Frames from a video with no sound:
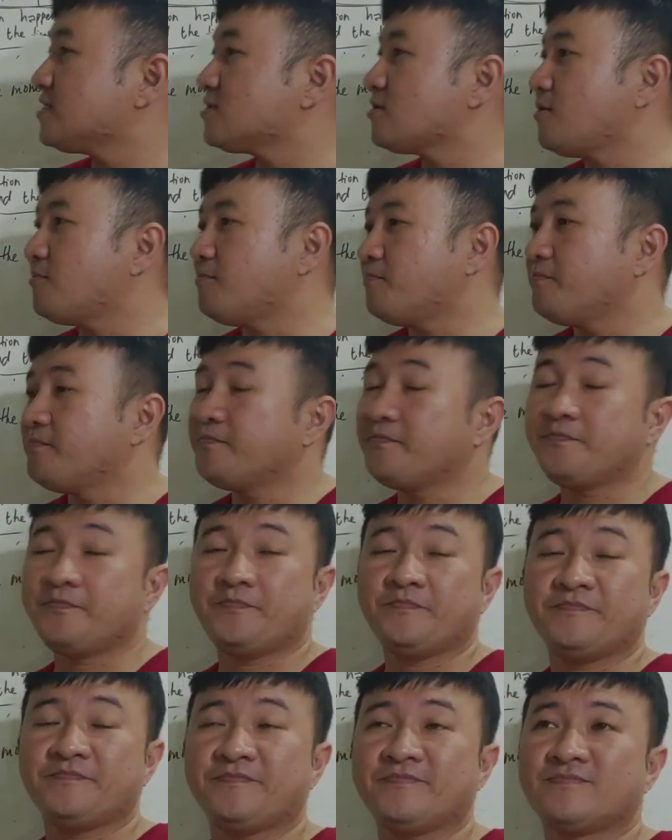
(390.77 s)
is Tom?
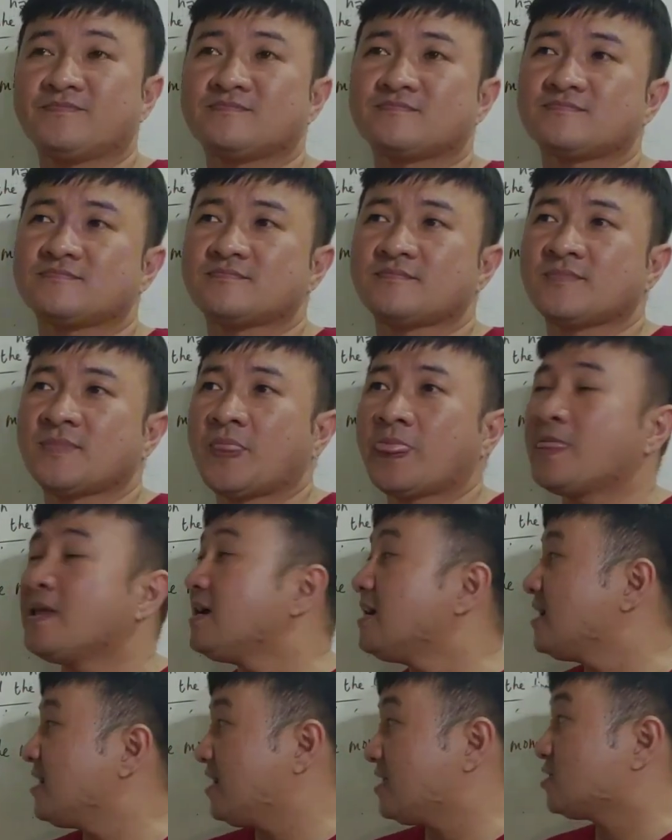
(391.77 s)

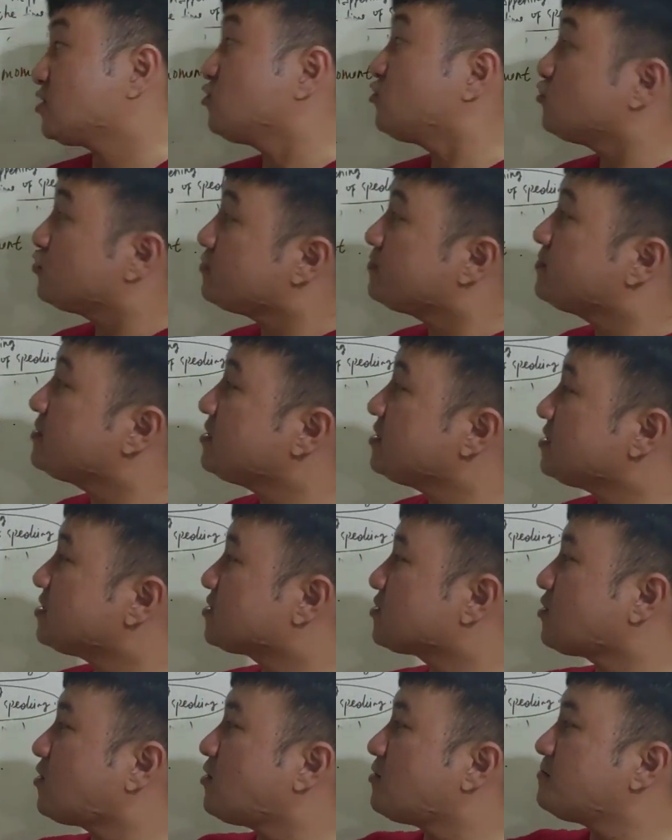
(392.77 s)
It could be
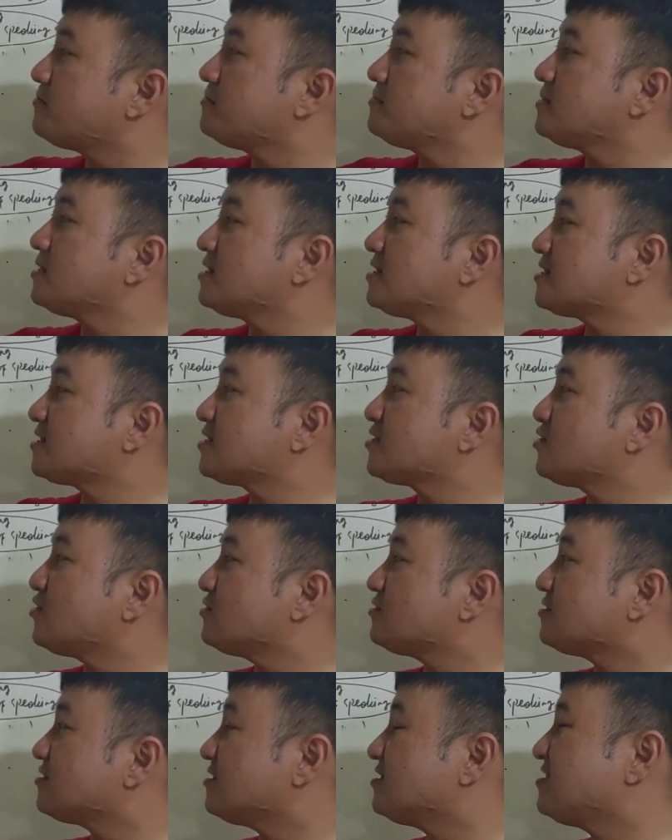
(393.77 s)
Tom is
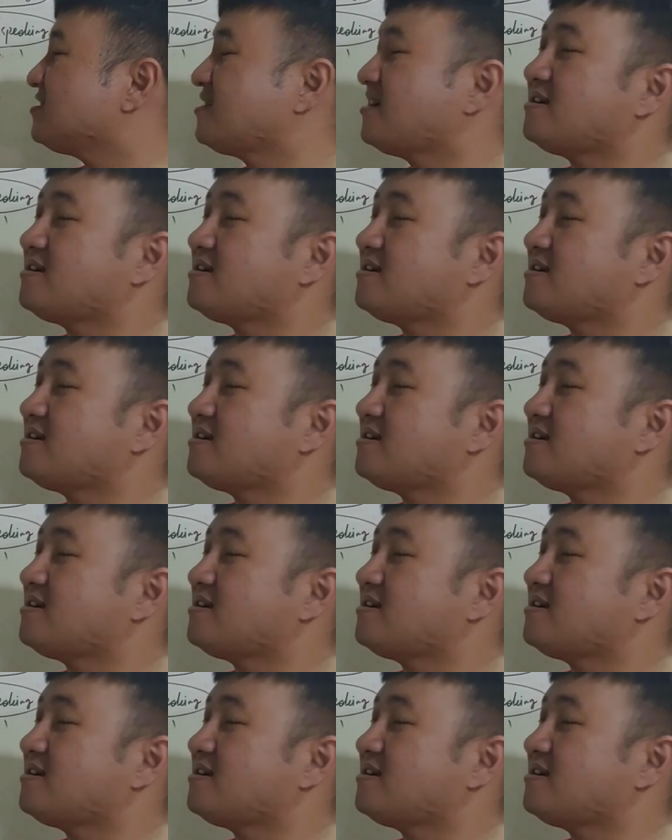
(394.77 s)
not